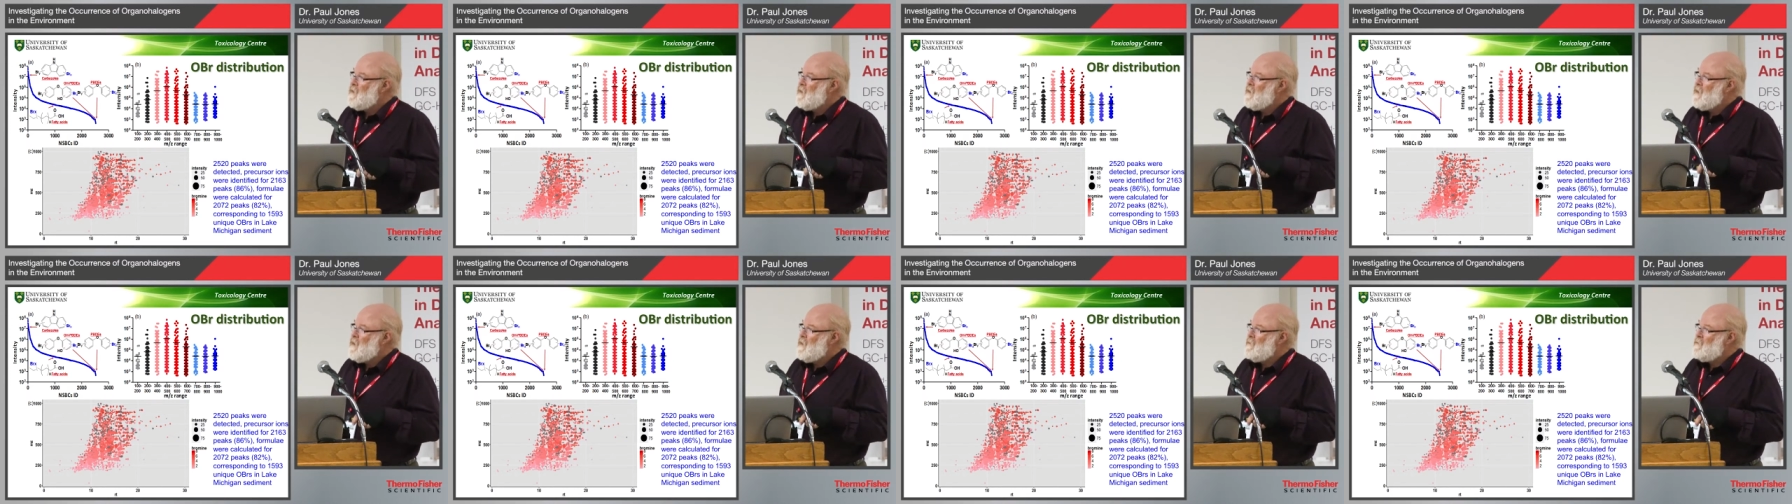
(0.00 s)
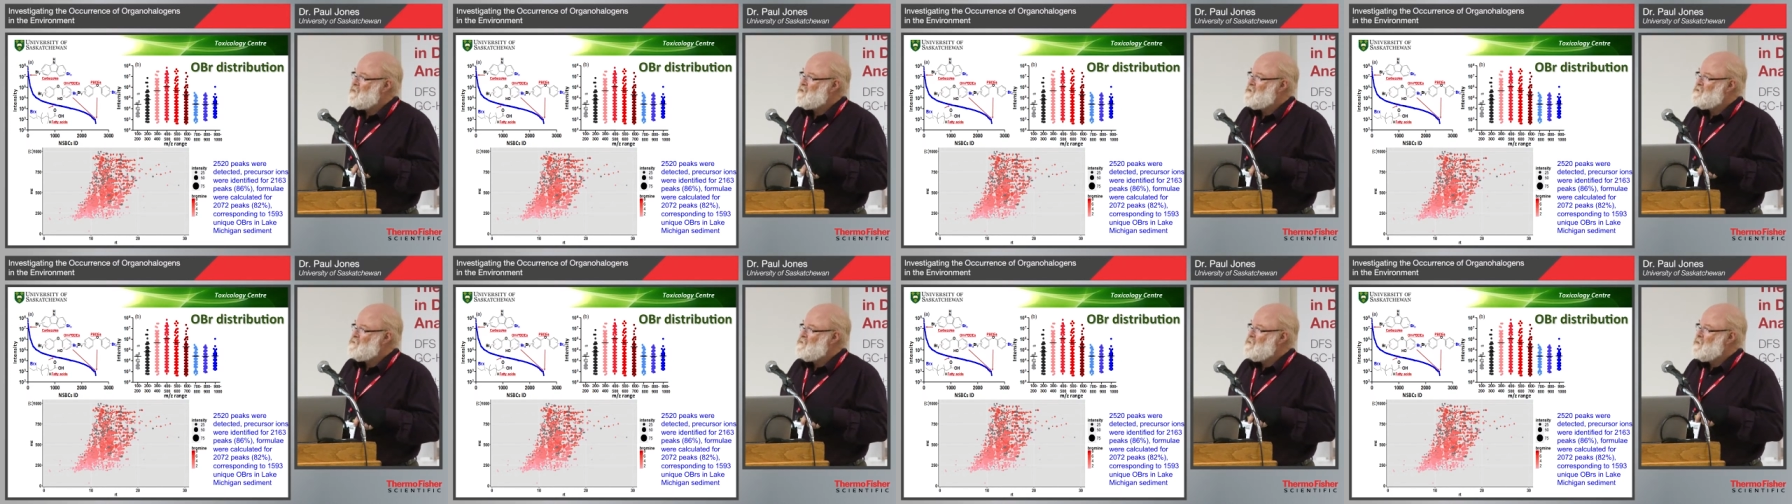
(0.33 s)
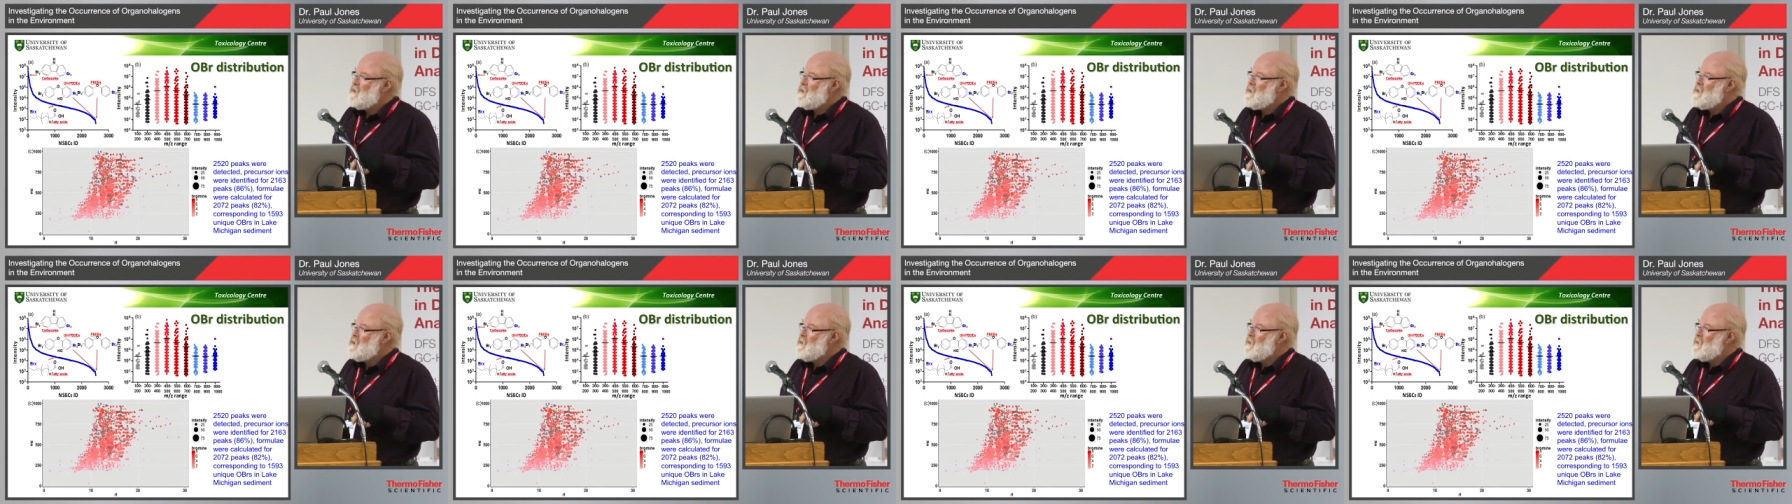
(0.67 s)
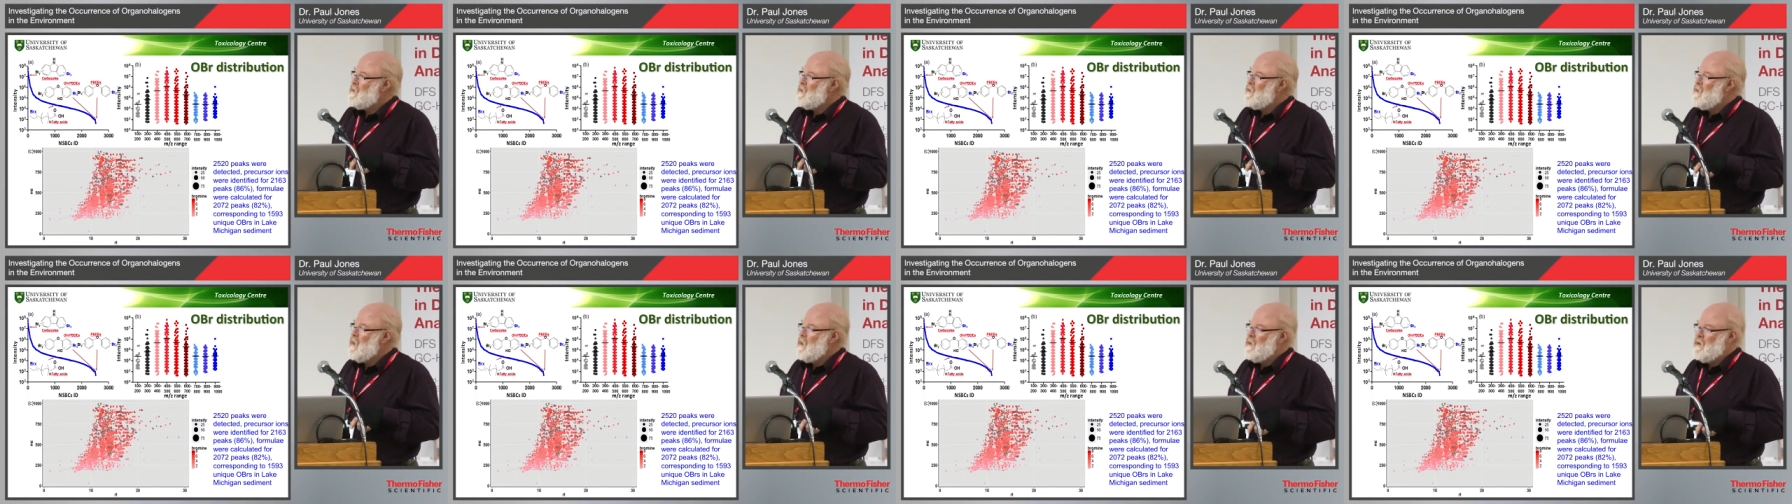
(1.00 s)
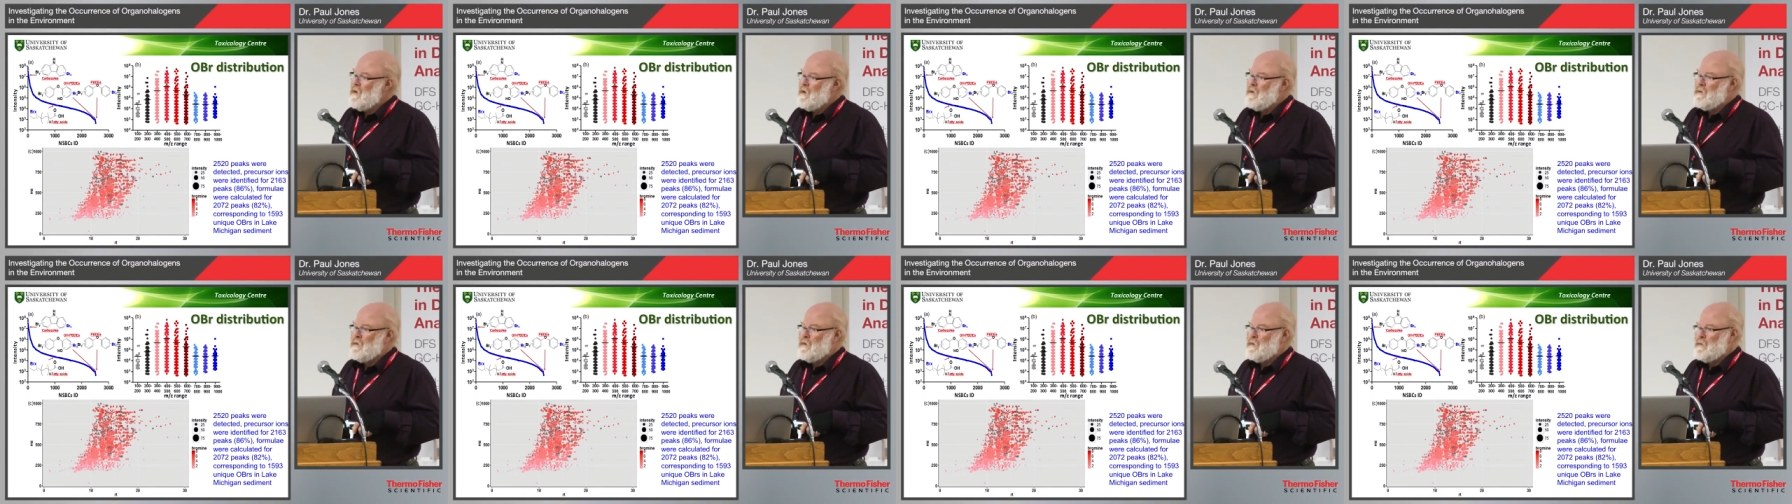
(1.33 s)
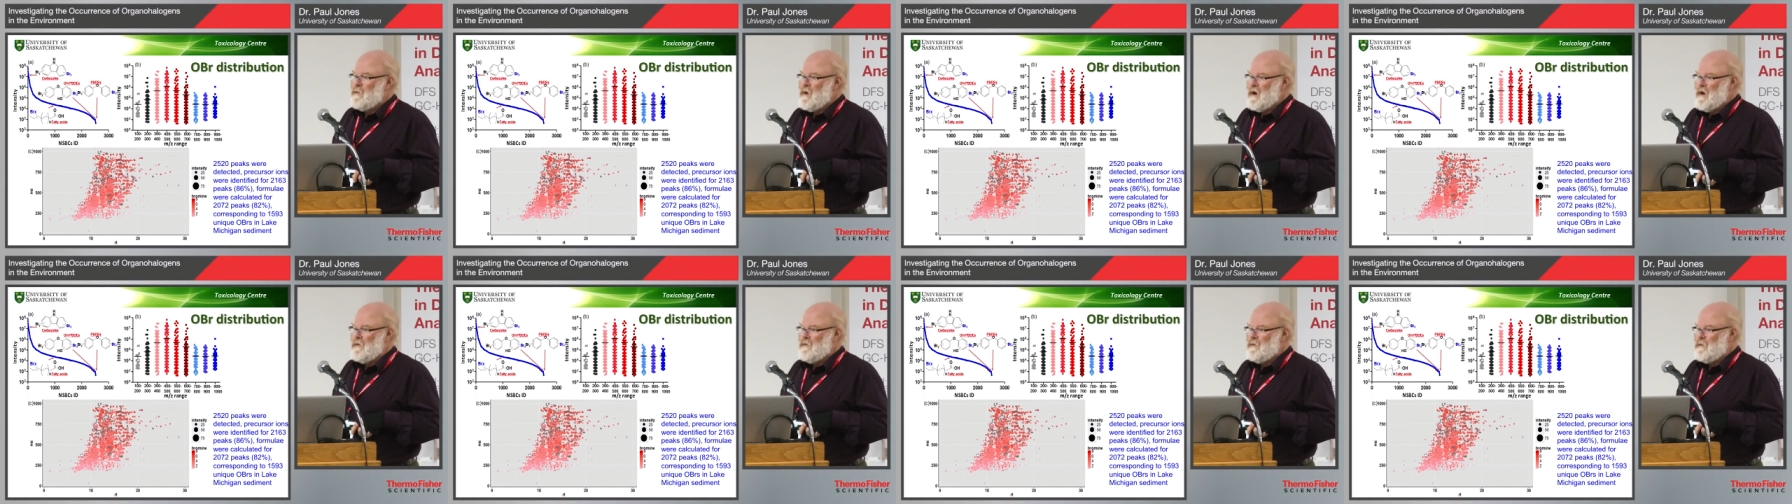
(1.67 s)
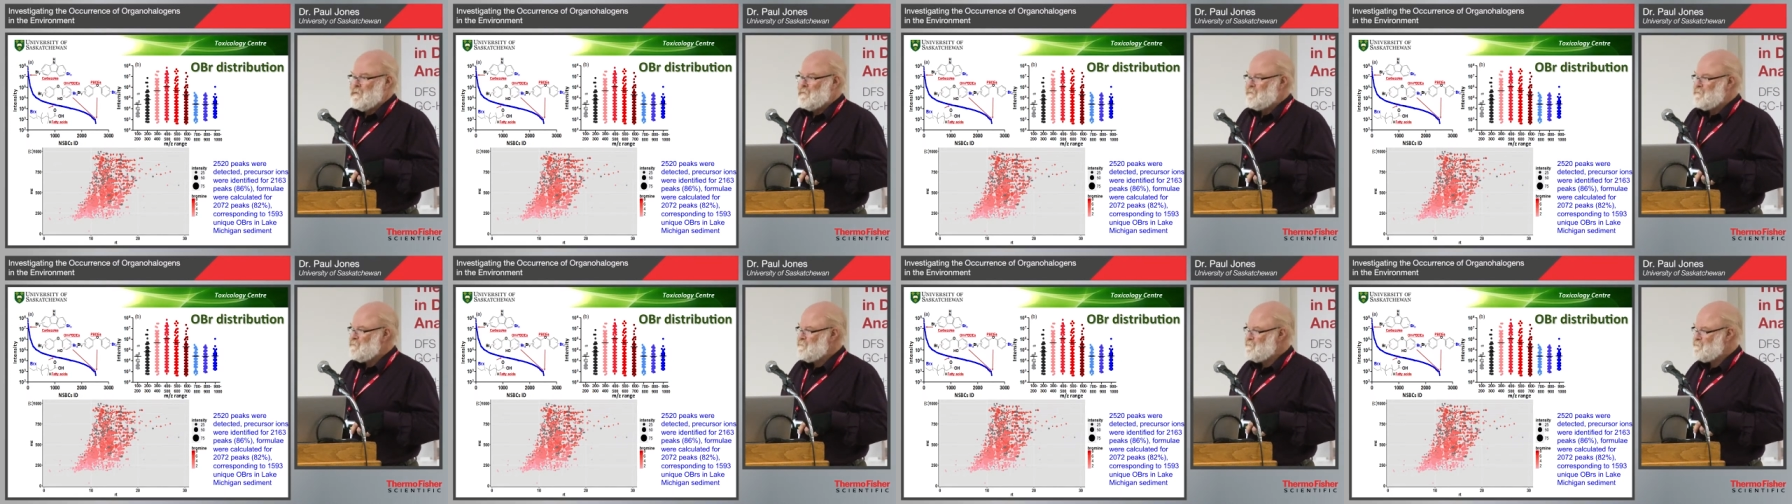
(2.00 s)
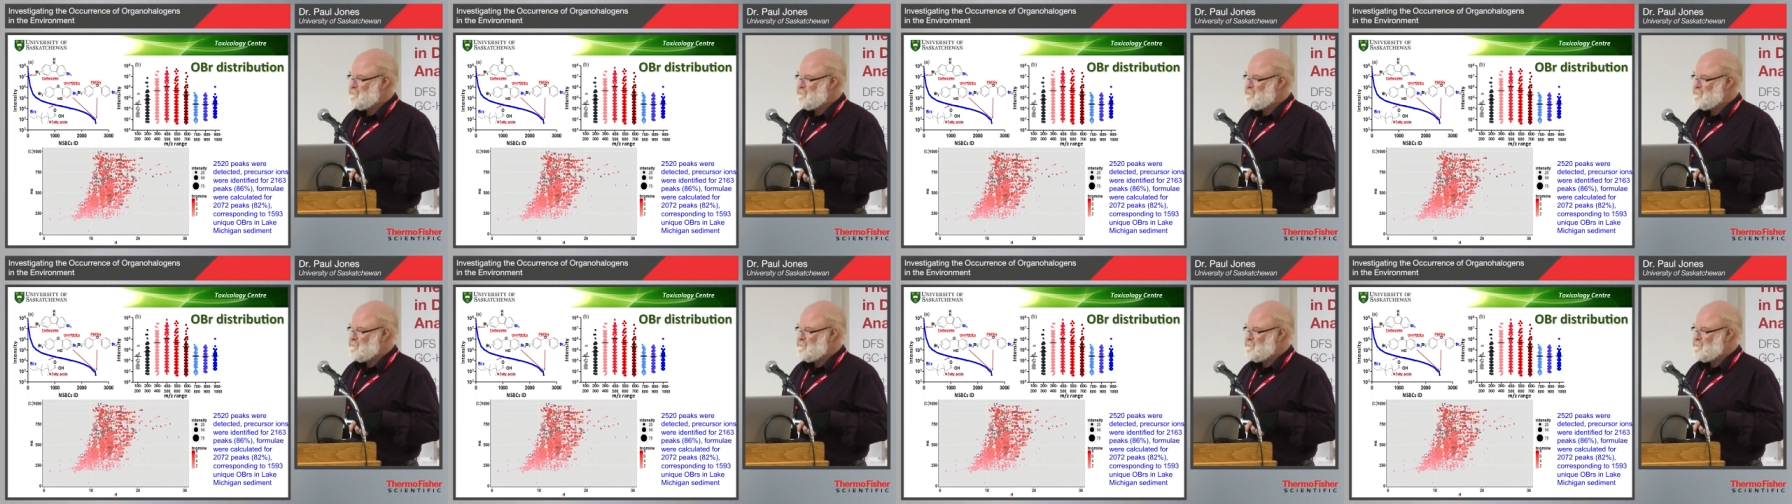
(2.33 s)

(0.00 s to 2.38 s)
uh, but there's really not a lot known about them.